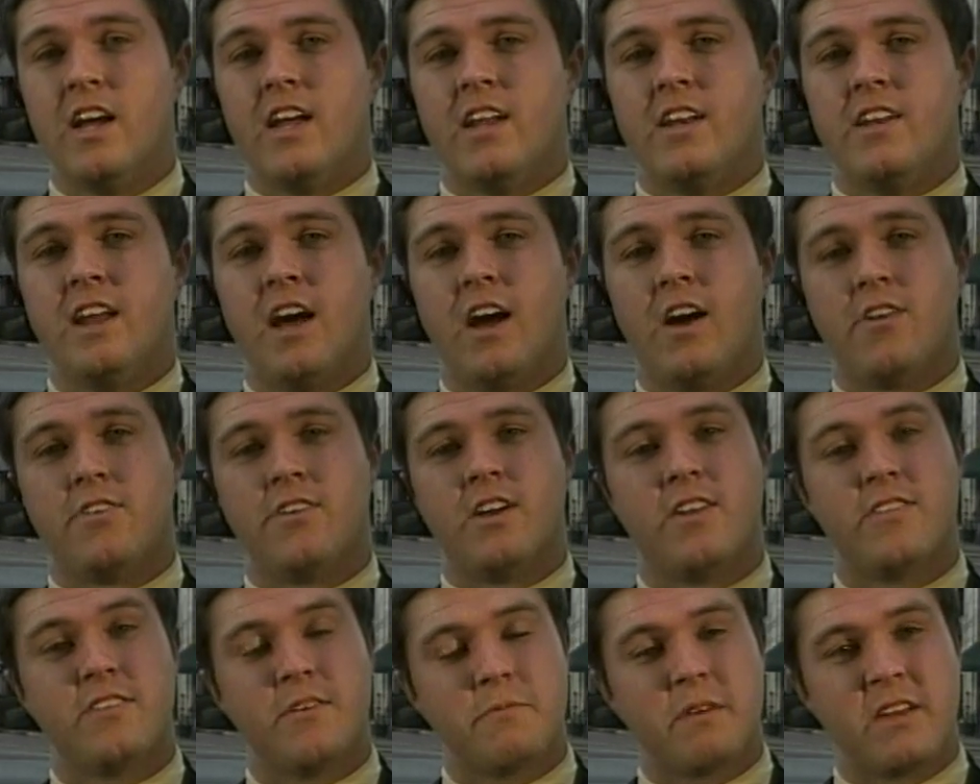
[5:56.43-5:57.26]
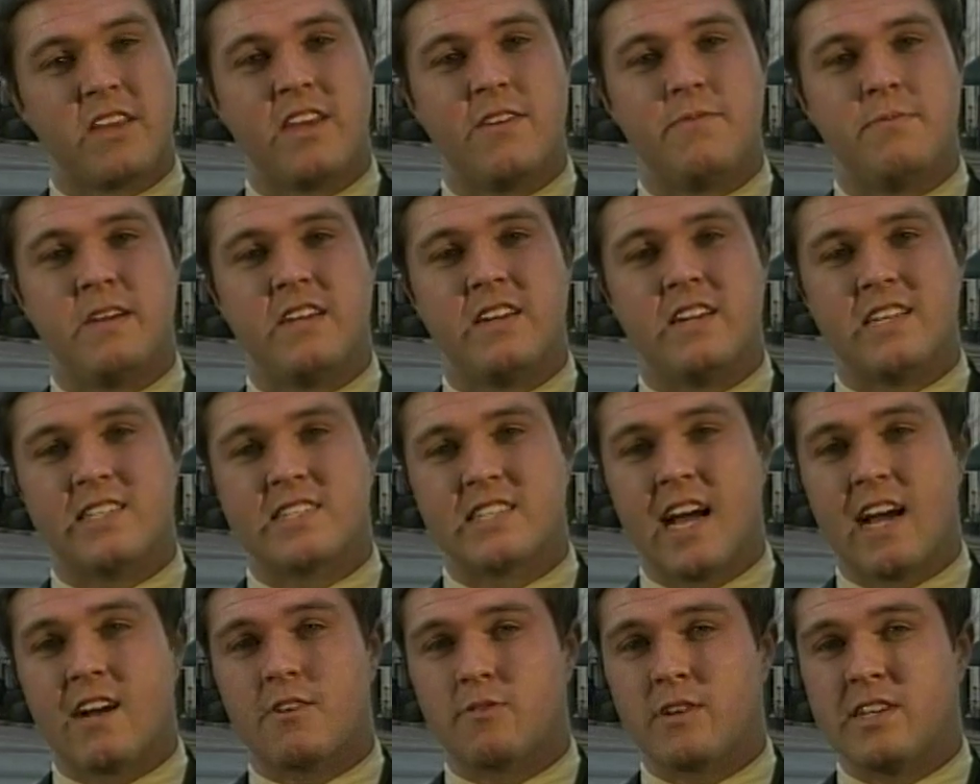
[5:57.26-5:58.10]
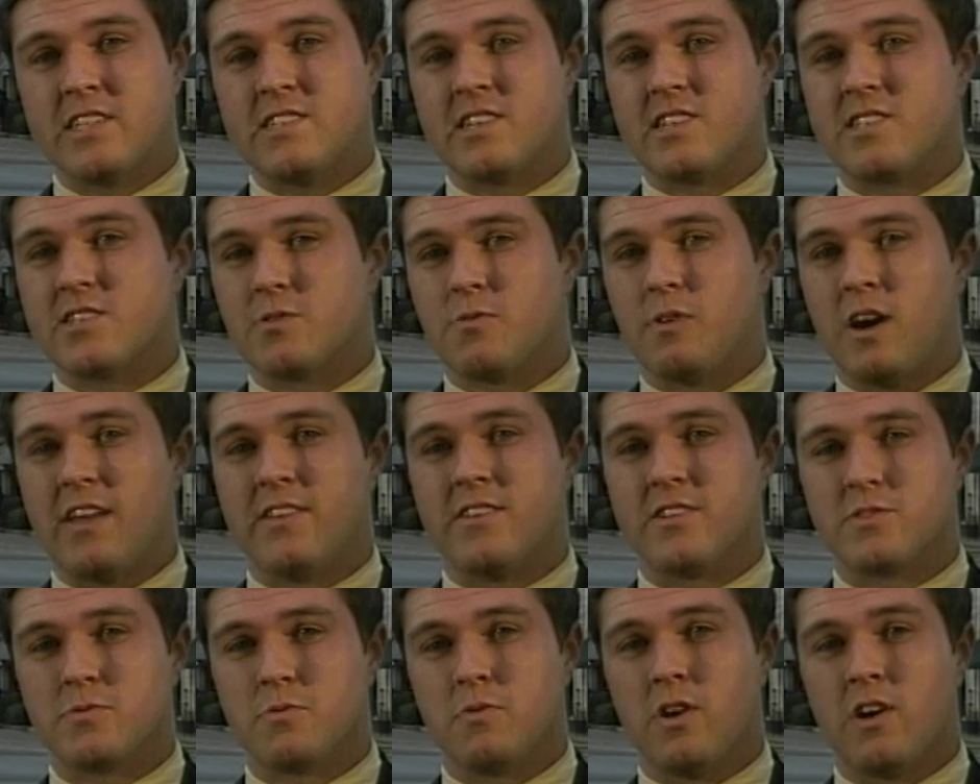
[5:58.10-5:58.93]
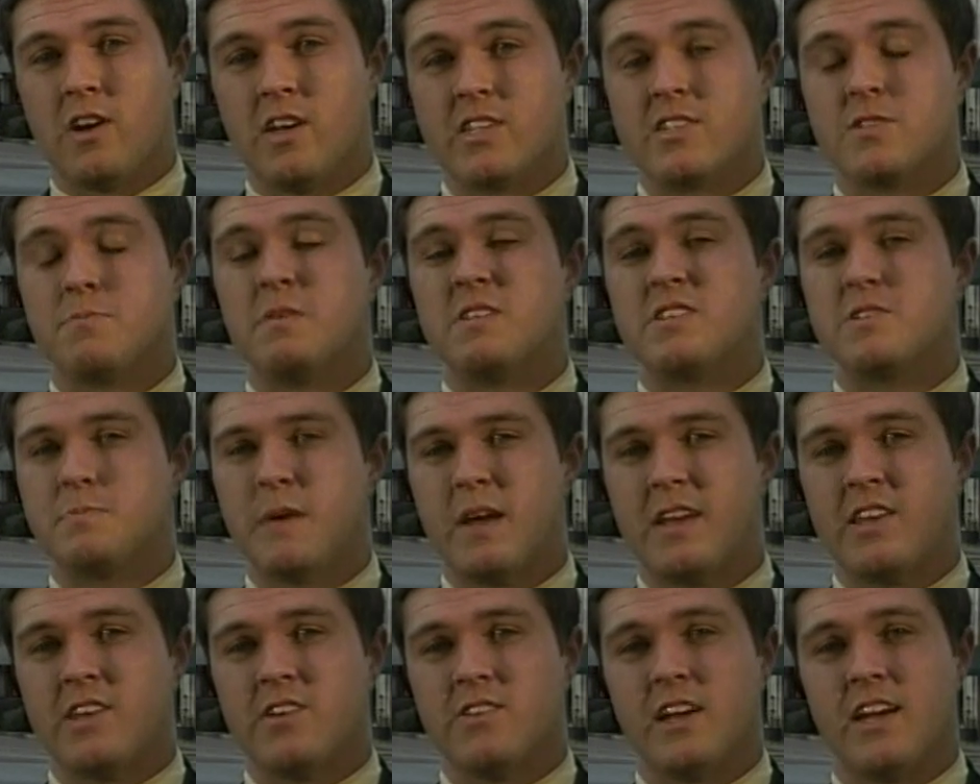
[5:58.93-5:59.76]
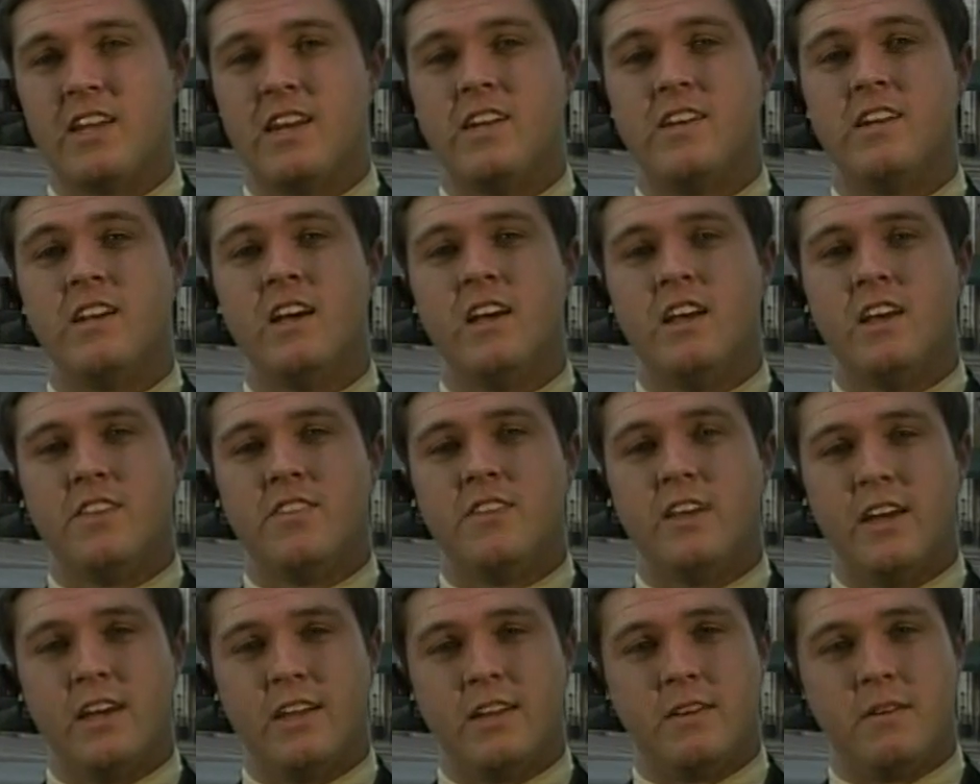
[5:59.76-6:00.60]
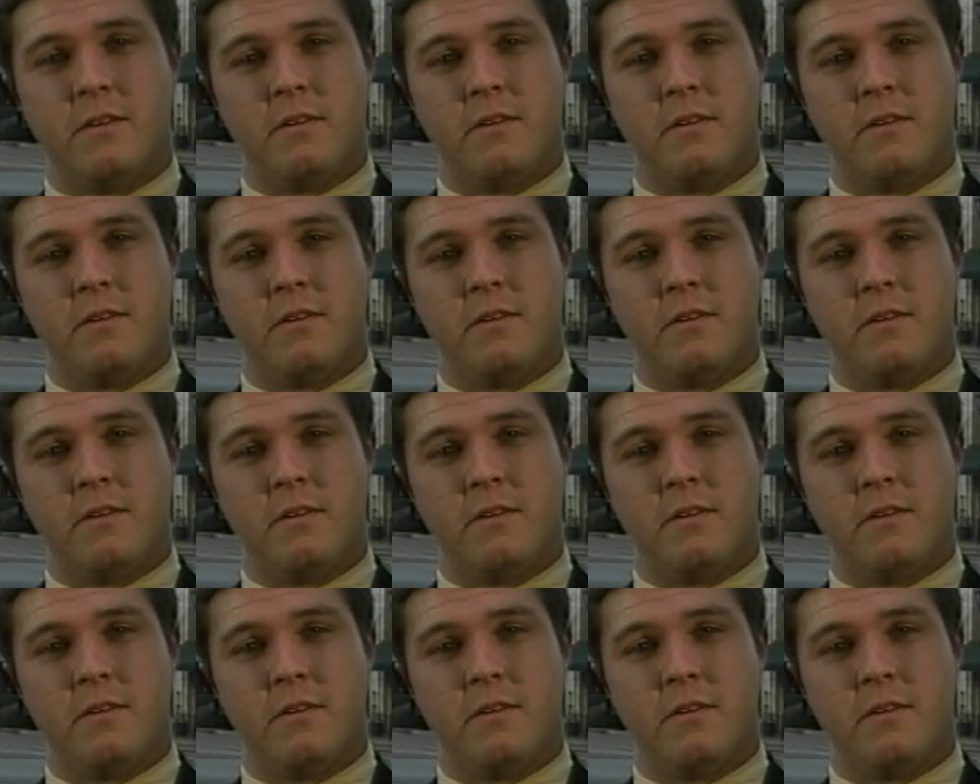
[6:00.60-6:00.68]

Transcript: Now, none of them could give me an exact reason as to why this was, but speculated that